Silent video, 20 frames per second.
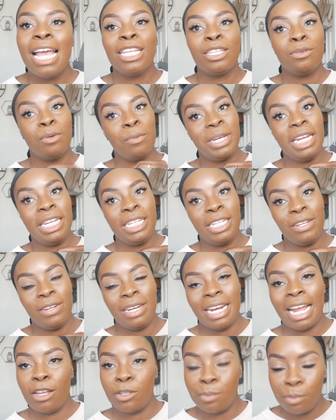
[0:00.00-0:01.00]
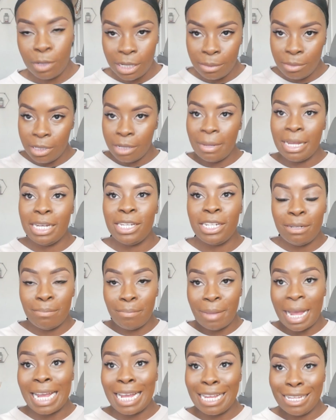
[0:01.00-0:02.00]
So what we need to do now is put some dimension
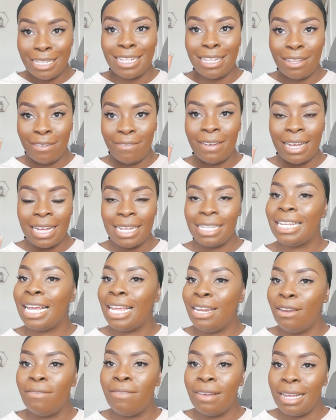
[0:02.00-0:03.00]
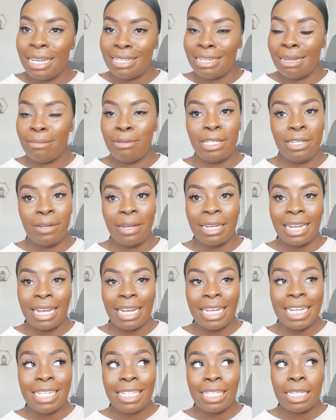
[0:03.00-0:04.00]
back into the face. And the first step to doing
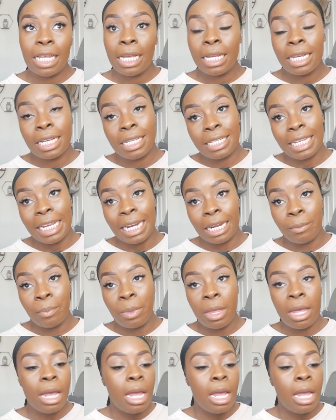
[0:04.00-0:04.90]
that is concealer.